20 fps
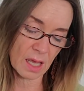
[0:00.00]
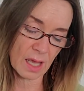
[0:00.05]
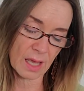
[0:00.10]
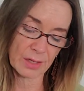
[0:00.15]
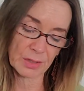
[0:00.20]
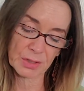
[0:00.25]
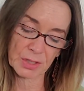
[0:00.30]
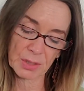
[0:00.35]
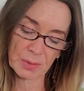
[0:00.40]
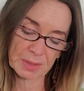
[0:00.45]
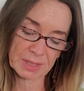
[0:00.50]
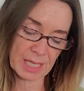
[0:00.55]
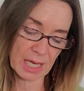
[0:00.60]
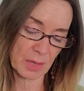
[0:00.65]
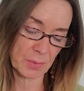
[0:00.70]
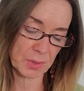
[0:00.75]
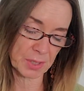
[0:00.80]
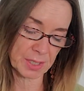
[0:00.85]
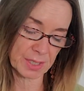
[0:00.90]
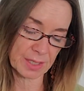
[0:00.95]
I don't know what
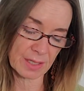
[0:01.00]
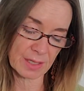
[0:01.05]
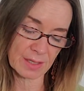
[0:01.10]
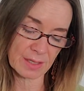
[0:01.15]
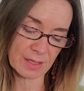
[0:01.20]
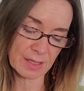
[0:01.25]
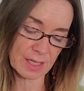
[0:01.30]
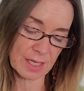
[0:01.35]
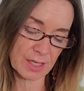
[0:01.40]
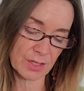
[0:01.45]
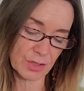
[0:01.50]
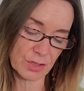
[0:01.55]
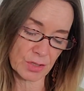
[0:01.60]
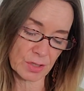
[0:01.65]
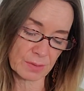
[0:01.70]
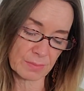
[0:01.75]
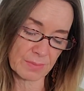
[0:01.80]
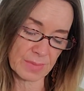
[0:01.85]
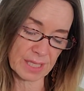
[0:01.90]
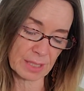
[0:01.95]
that word is,
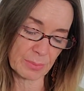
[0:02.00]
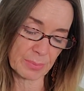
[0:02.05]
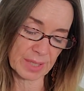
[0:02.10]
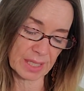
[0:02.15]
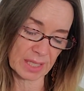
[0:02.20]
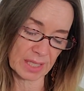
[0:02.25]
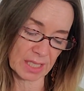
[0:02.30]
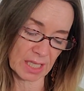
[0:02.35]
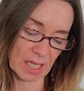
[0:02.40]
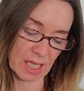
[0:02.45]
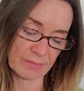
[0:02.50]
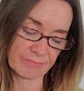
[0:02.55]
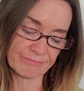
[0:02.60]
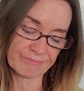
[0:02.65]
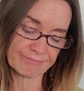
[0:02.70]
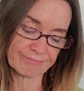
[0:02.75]
interminability